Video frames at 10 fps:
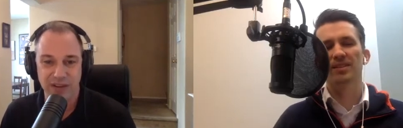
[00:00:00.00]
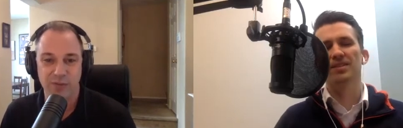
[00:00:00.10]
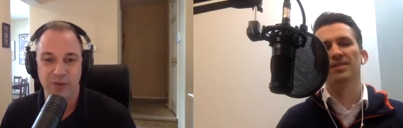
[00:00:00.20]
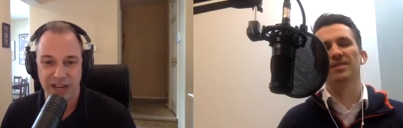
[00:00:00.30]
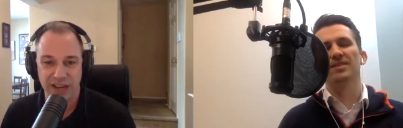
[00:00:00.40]

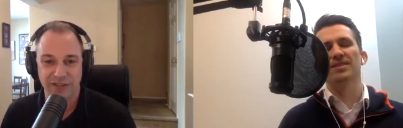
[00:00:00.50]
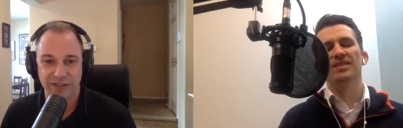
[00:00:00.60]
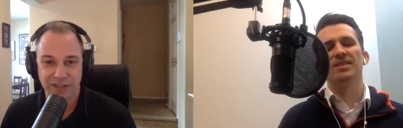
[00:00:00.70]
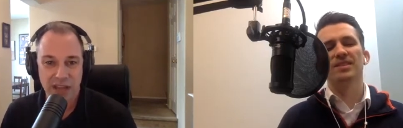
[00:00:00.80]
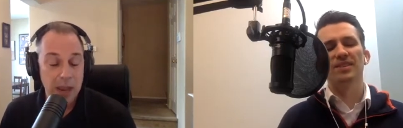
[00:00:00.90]
Speaker 1: everyone
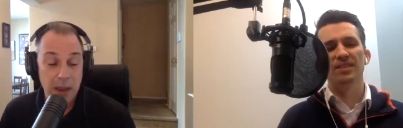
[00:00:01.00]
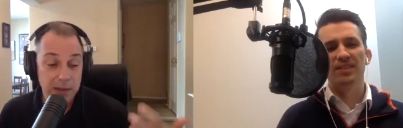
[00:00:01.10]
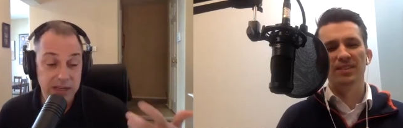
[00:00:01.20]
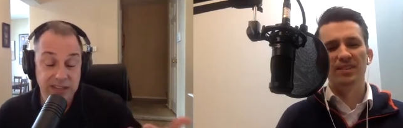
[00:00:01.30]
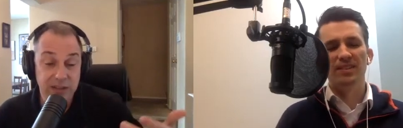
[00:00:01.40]
else.
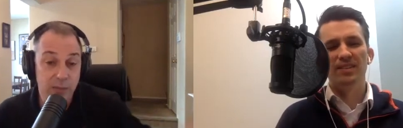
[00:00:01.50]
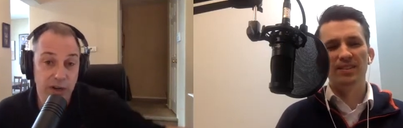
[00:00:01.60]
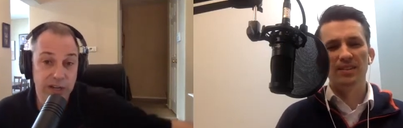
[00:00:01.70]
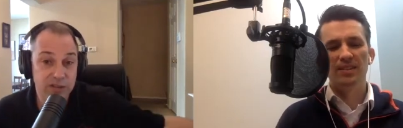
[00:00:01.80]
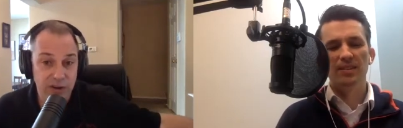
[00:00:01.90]
Because the
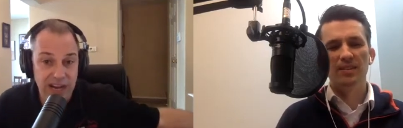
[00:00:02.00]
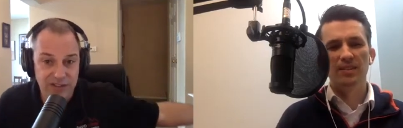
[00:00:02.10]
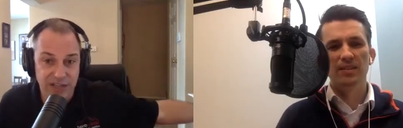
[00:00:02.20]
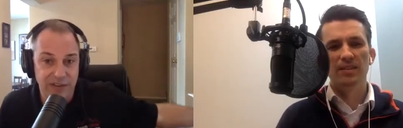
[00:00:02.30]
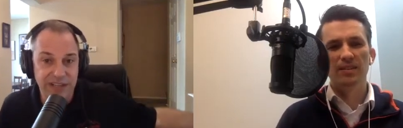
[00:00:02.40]
market's
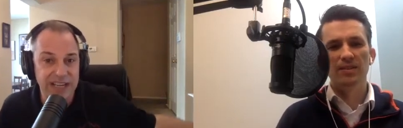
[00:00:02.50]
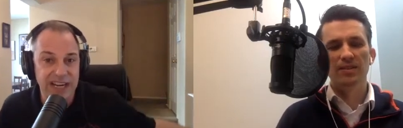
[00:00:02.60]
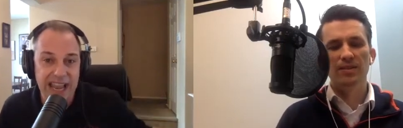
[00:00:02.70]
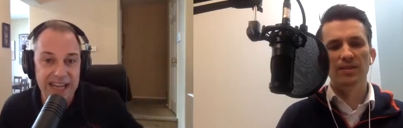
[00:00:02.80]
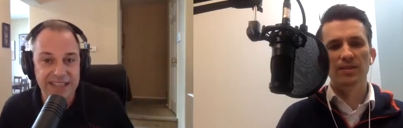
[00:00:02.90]
crashed. And if I'd
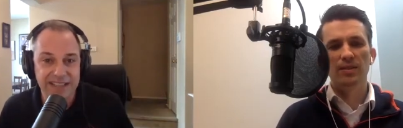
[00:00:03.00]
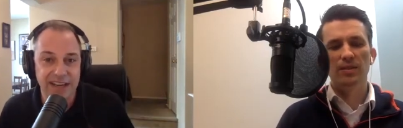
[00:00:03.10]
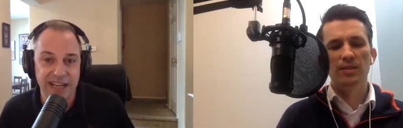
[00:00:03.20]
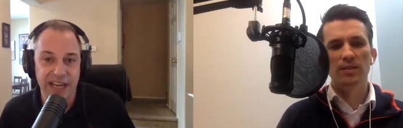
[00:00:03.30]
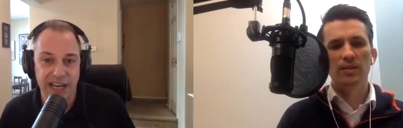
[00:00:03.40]
done any
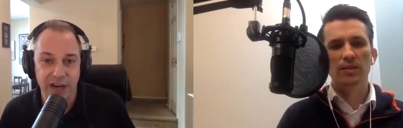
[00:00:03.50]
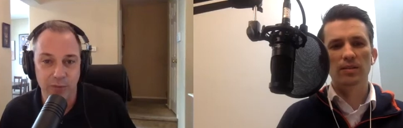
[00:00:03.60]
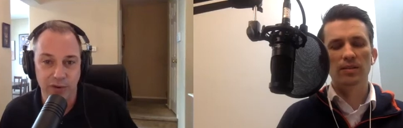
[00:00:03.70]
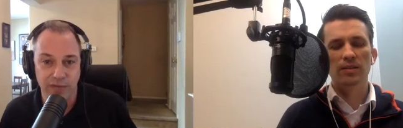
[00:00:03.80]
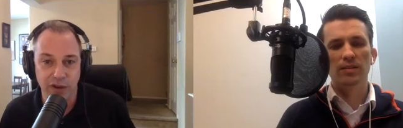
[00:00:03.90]
studying, I
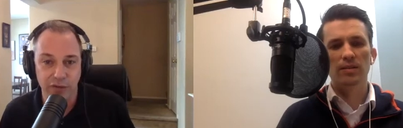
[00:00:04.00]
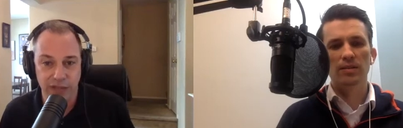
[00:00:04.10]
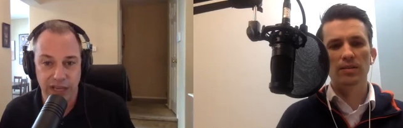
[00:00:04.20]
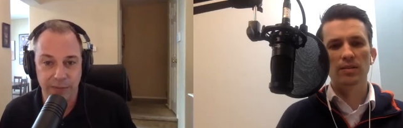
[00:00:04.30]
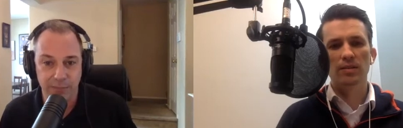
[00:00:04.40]
would have known
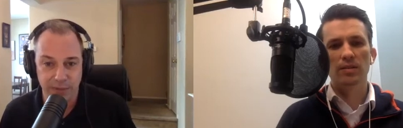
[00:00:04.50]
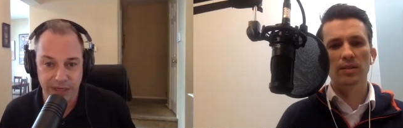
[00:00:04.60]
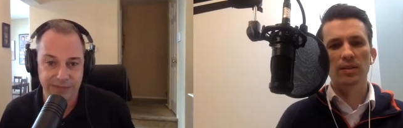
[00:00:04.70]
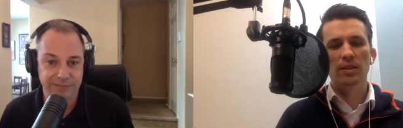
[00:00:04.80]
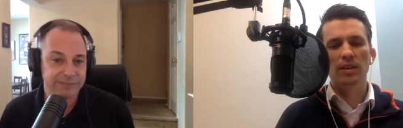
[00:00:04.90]
that.
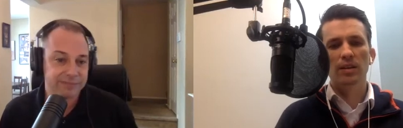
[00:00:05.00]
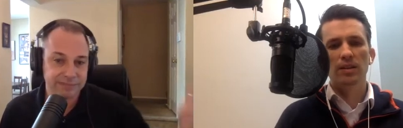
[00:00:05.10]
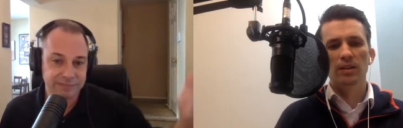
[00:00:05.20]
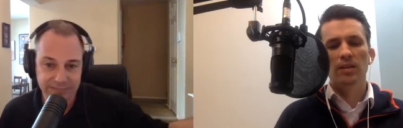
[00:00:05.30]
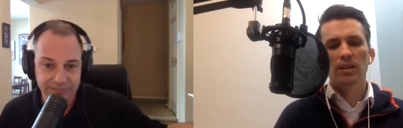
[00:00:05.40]
But
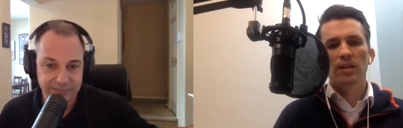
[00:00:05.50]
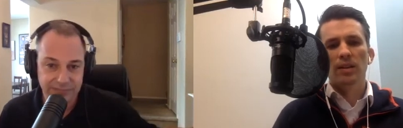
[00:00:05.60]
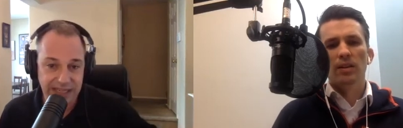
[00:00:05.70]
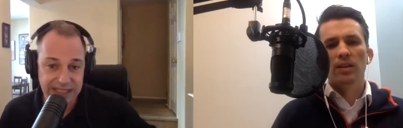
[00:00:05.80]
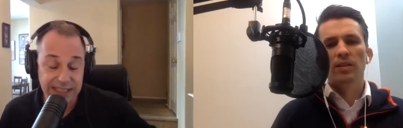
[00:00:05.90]

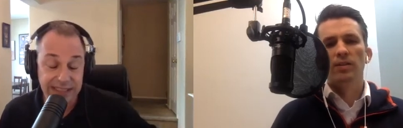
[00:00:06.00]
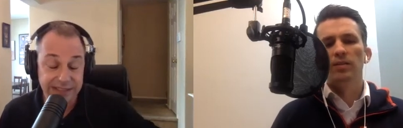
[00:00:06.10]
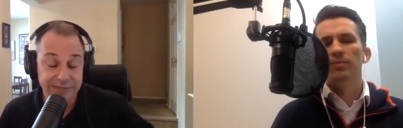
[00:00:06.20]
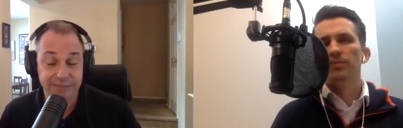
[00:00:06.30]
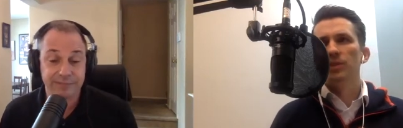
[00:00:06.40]
Speaker 2: I didn't.
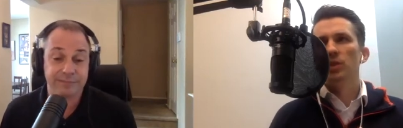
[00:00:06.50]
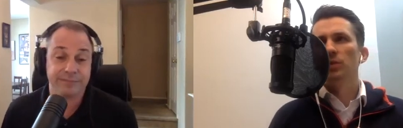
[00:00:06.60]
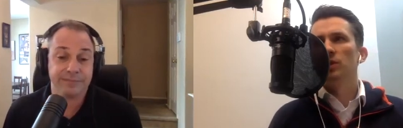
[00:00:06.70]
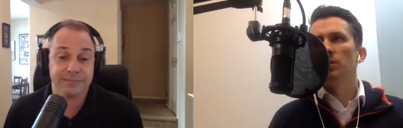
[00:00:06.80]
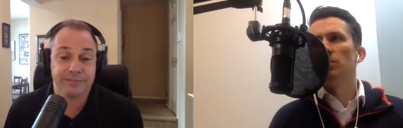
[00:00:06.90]
So
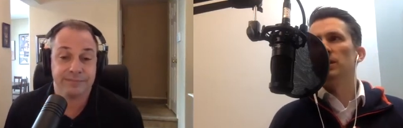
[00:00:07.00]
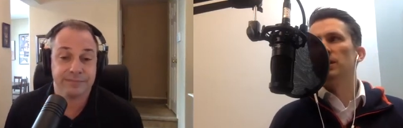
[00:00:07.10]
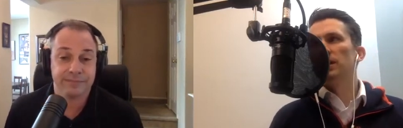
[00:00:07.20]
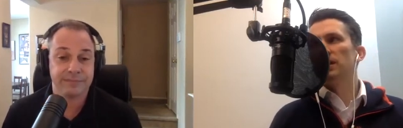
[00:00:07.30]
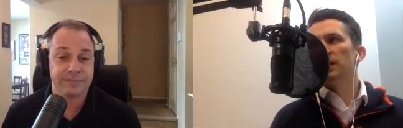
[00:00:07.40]
for someone
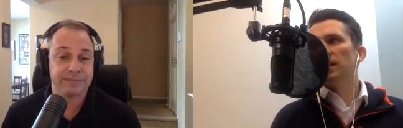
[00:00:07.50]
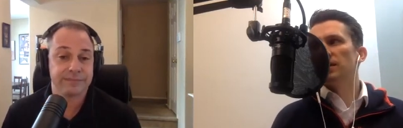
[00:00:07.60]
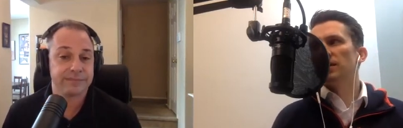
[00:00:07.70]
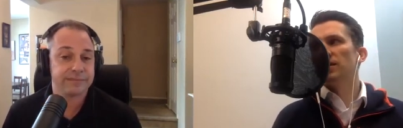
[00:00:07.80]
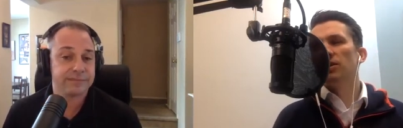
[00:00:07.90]
listening that
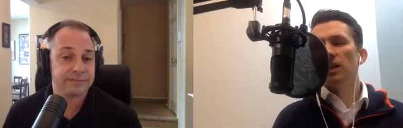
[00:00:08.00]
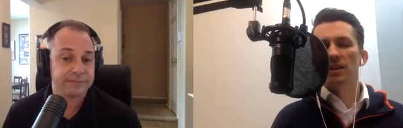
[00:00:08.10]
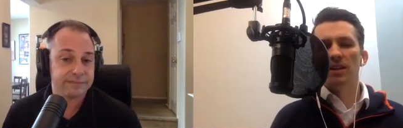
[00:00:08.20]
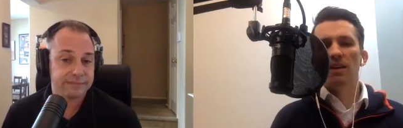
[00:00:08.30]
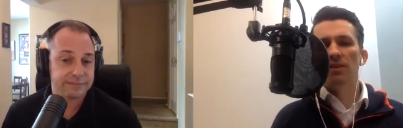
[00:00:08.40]
says, okay,
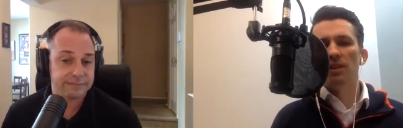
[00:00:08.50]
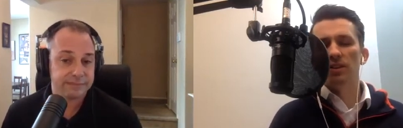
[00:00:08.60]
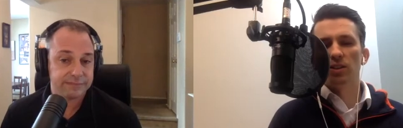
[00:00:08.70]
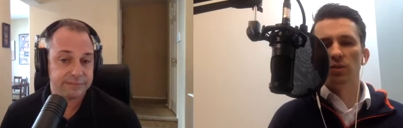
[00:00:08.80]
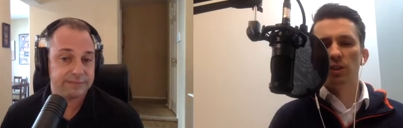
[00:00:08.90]
David
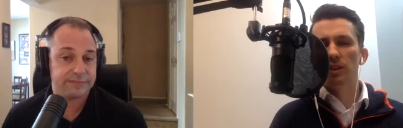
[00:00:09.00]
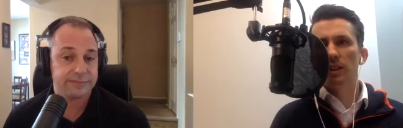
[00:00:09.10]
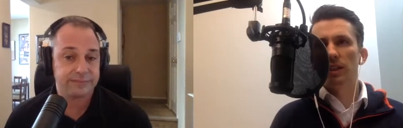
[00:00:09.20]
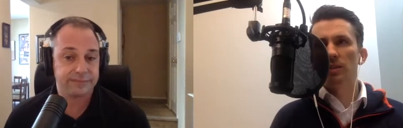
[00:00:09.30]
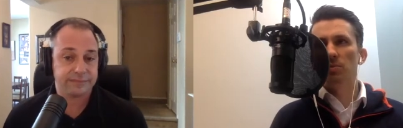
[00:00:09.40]
is this real
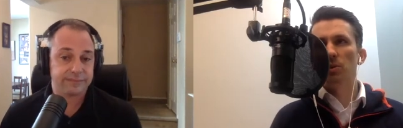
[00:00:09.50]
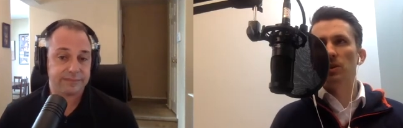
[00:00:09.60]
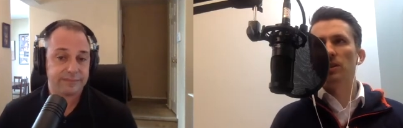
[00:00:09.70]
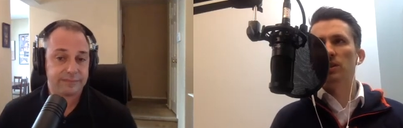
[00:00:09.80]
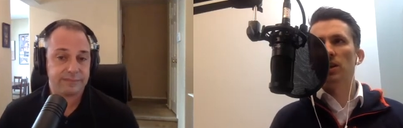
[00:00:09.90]
estate expert.
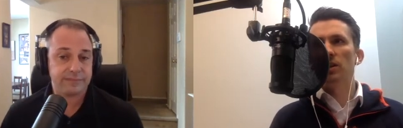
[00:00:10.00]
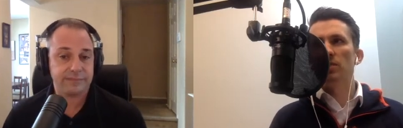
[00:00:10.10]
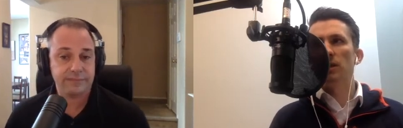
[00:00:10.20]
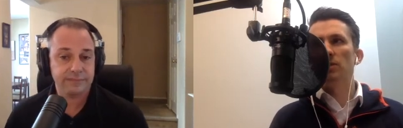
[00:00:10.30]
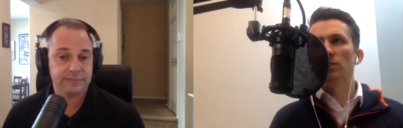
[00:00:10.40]
He's talking
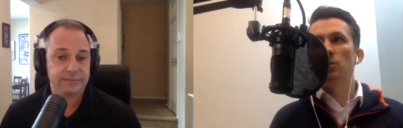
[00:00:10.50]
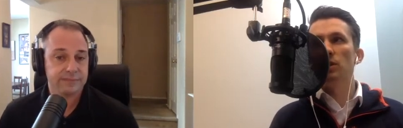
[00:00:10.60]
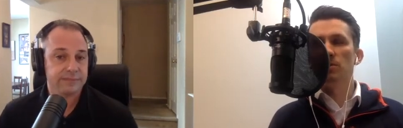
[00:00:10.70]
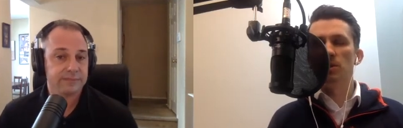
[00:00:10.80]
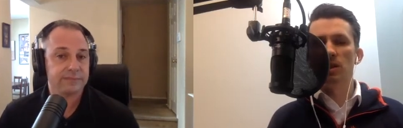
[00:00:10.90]
about doing
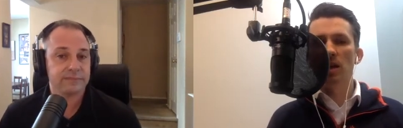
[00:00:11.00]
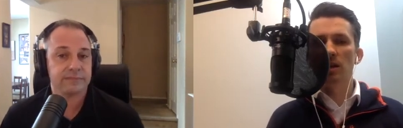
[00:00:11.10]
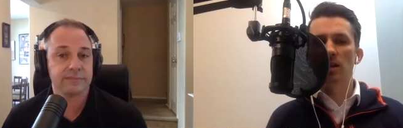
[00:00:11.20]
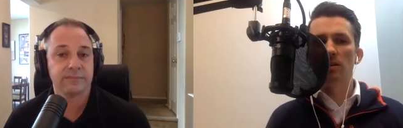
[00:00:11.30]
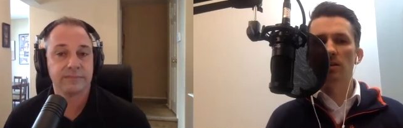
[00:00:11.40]
some
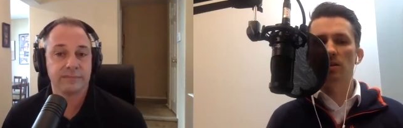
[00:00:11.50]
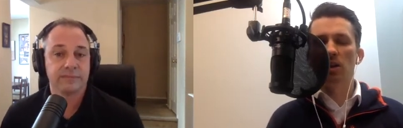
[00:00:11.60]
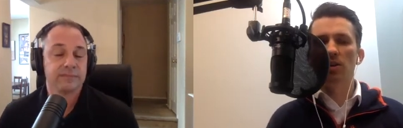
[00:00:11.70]
studying to